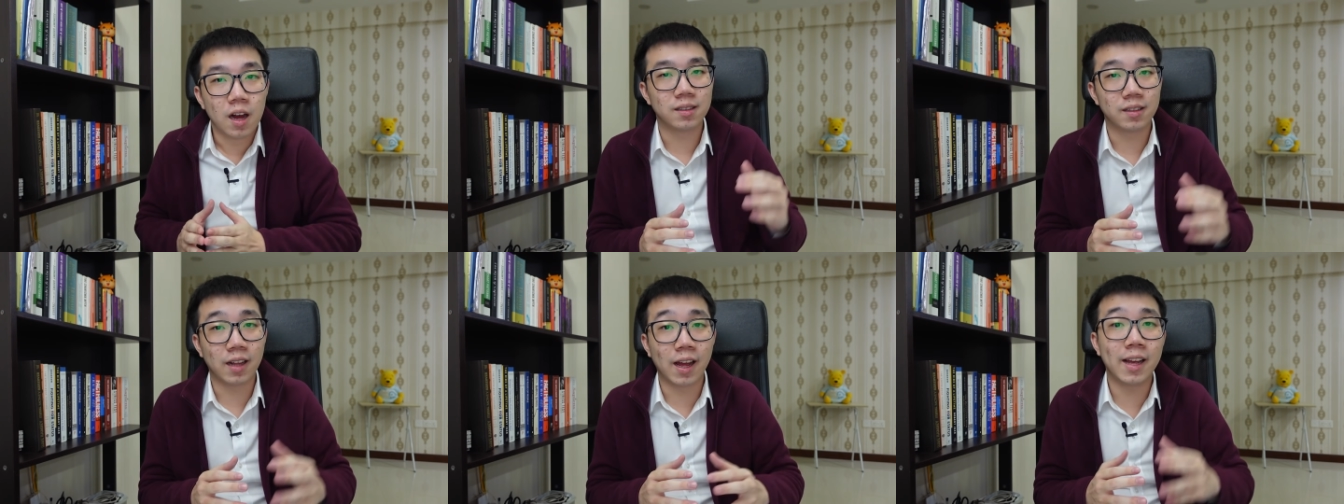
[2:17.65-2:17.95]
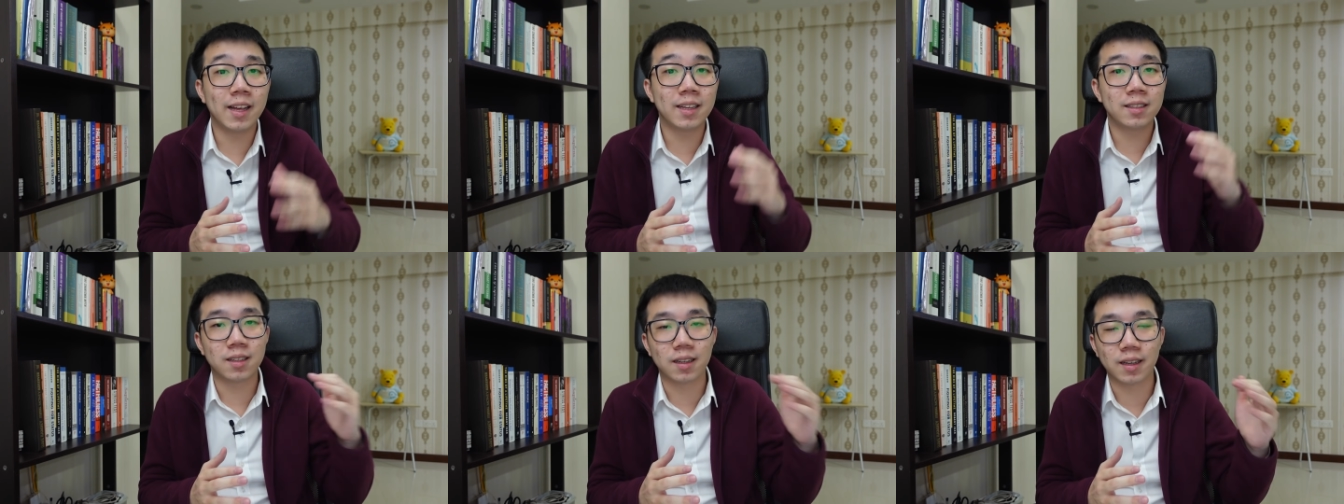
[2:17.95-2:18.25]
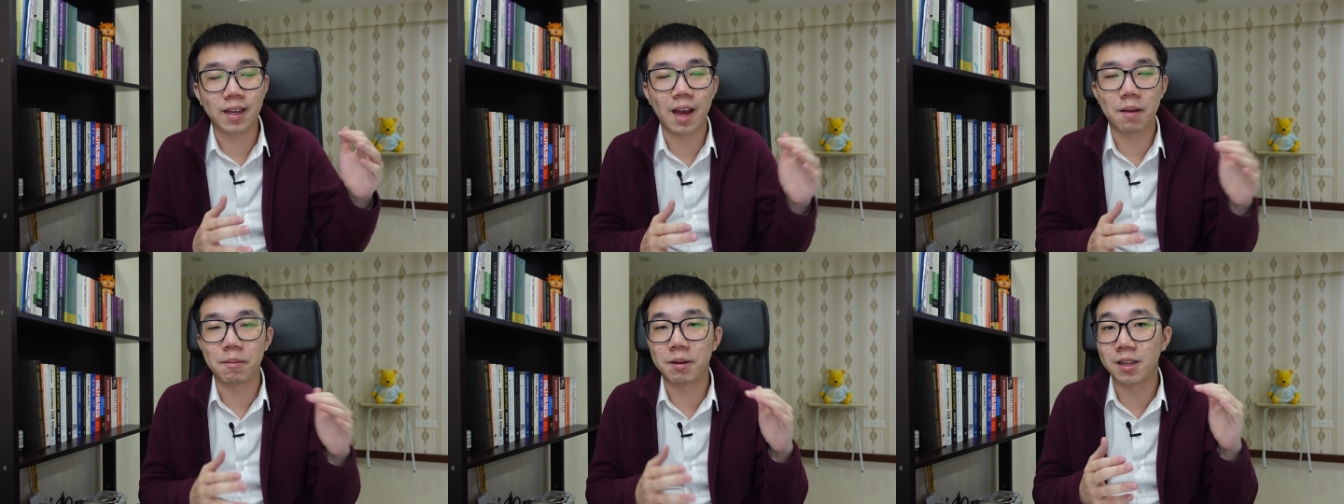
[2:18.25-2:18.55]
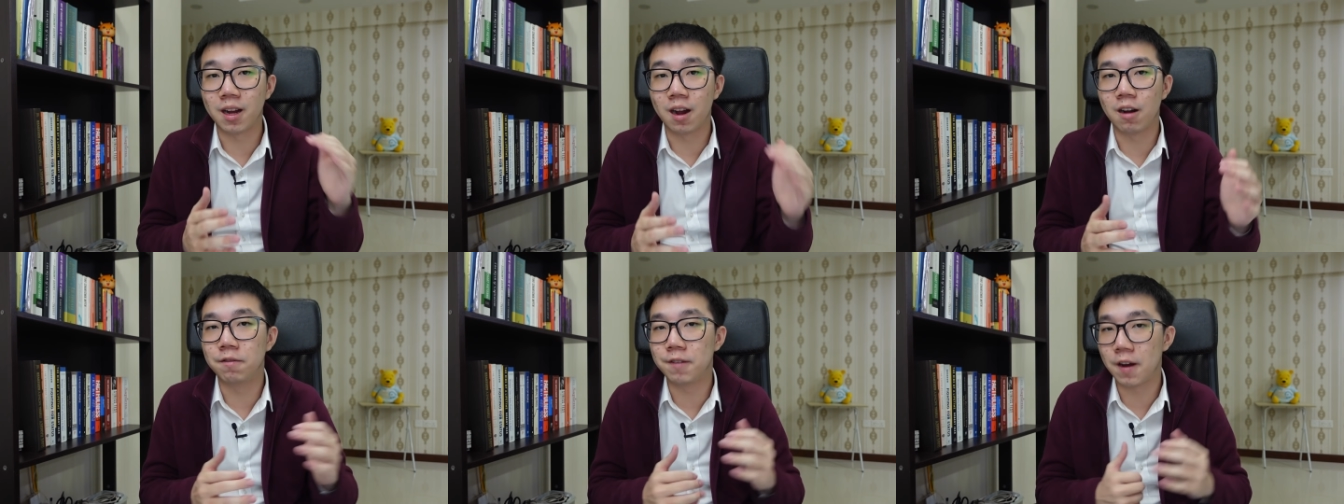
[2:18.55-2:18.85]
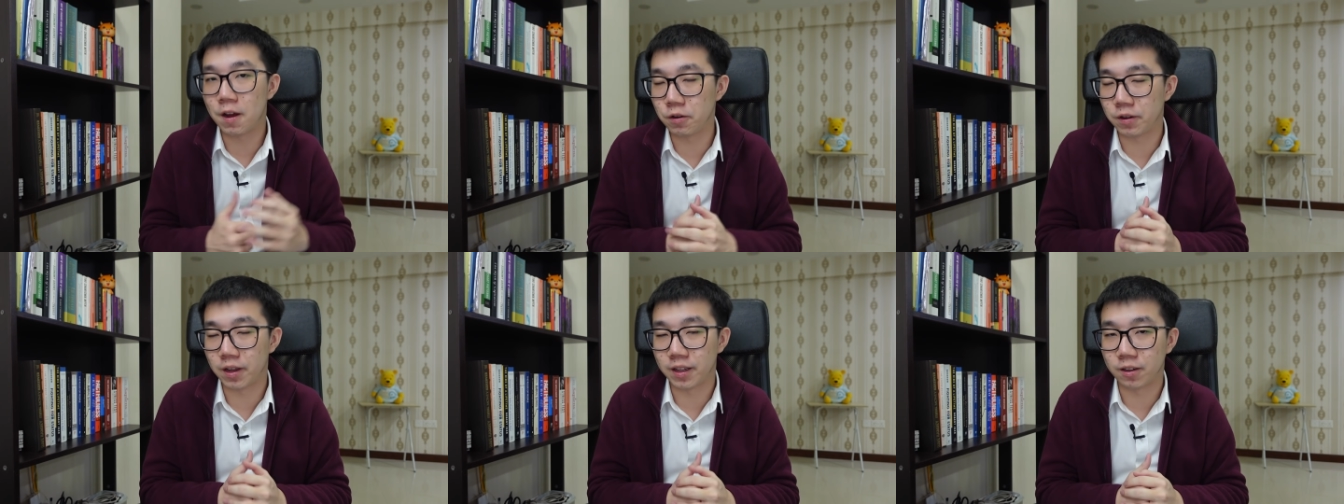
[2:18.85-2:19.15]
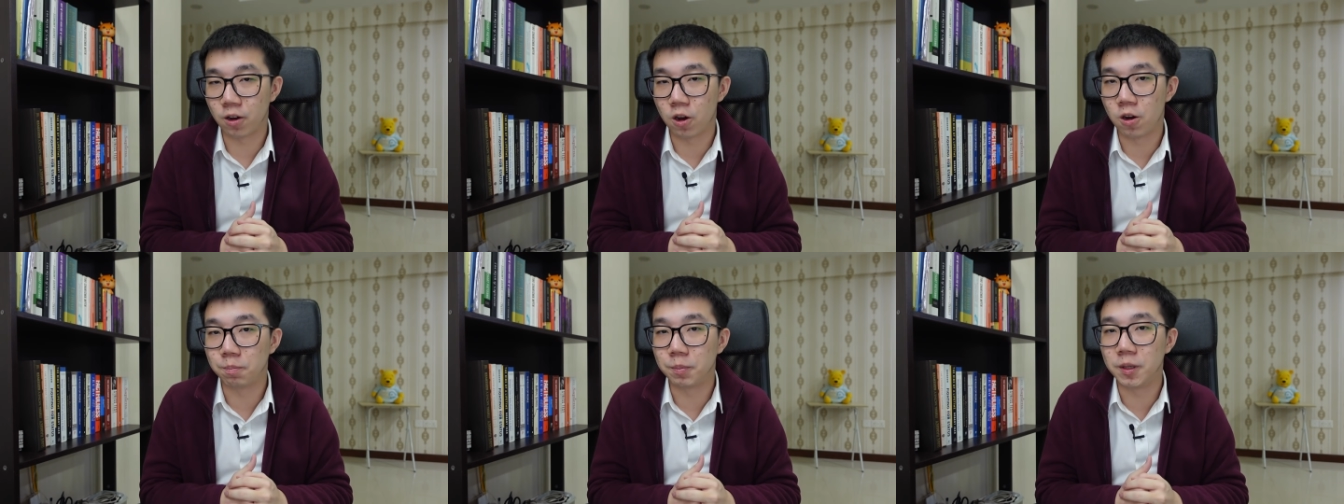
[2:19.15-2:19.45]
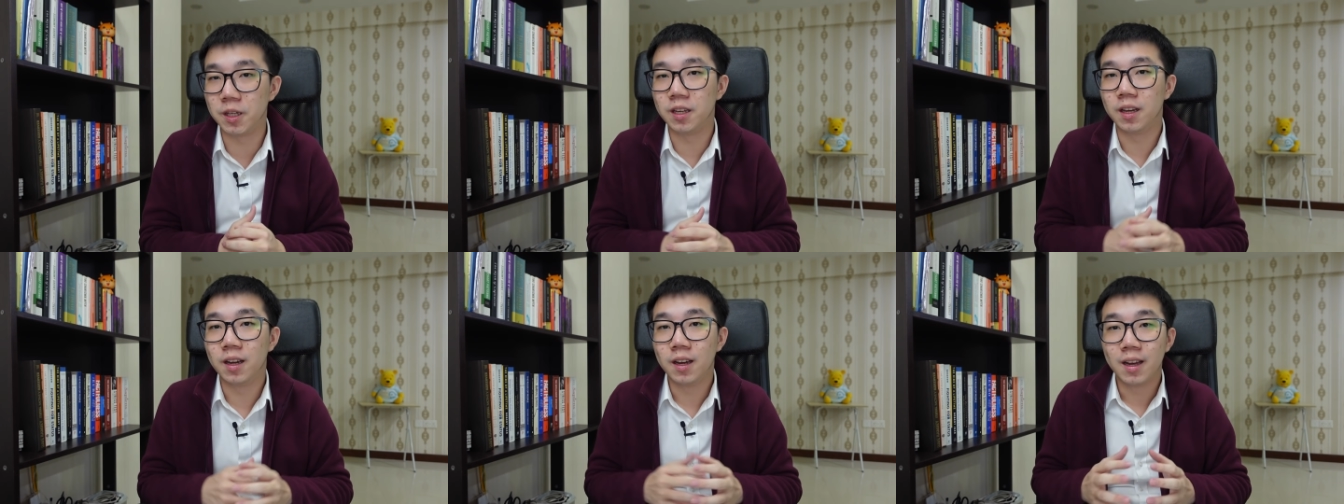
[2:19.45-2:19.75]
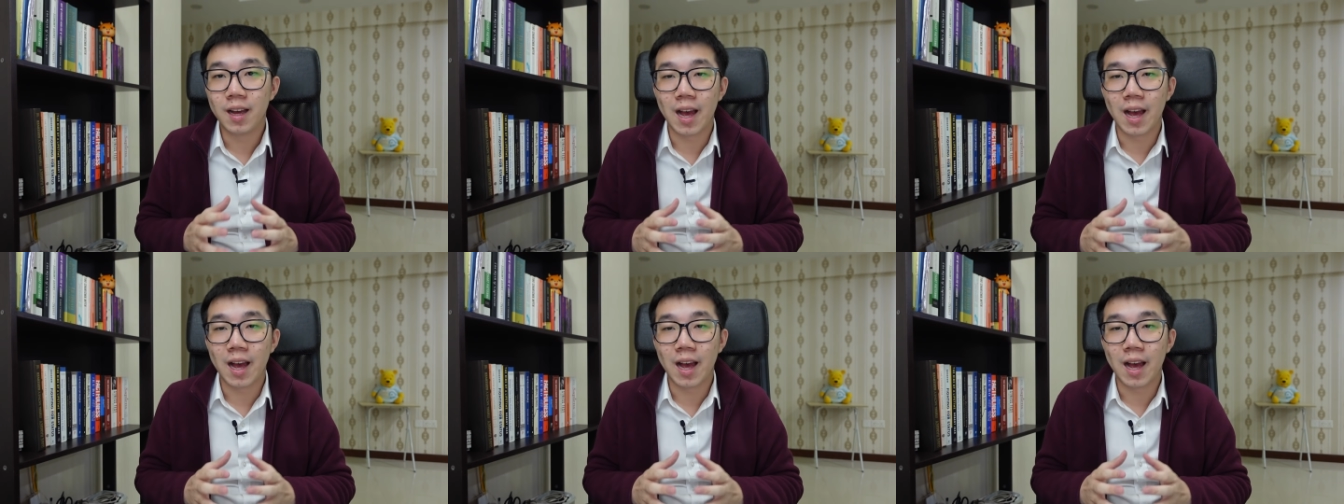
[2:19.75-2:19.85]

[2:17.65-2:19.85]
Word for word: there is a cap in how far you can copy.